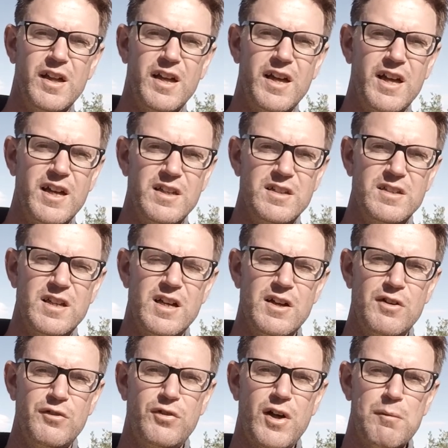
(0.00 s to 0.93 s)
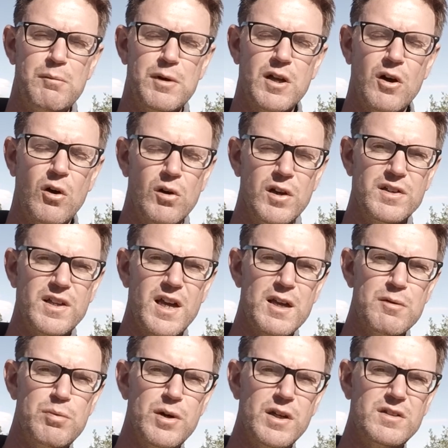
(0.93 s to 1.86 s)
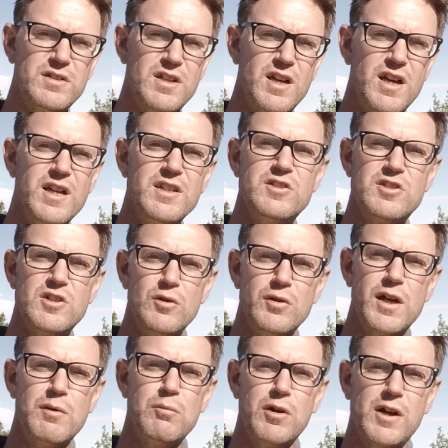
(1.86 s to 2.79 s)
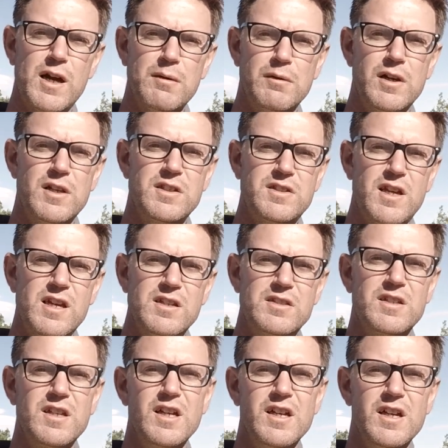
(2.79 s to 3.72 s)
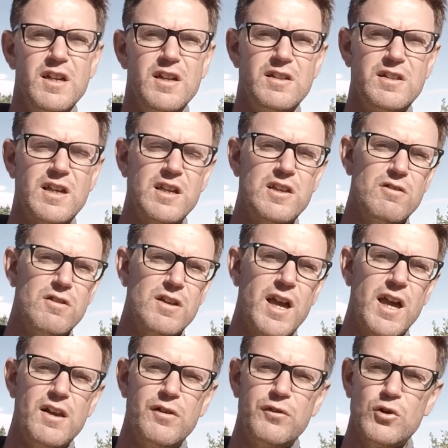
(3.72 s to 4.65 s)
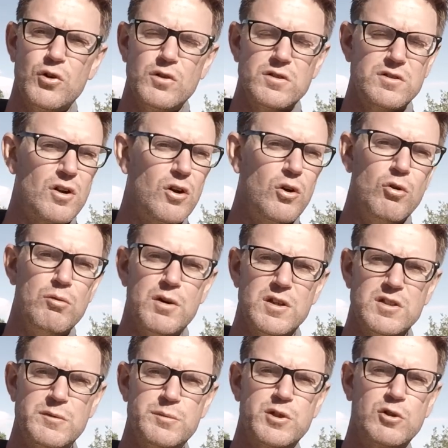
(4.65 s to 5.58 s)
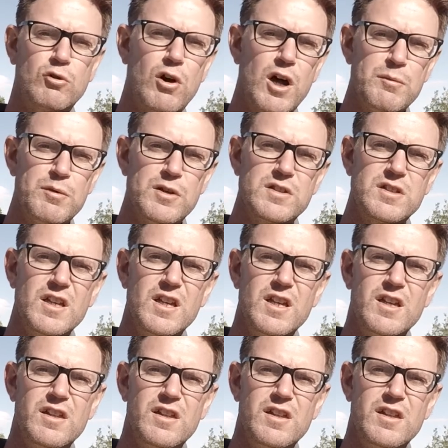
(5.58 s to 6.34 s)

and family holiday, but until then, what I am going to say is thank you again, of course, to all my subscribers.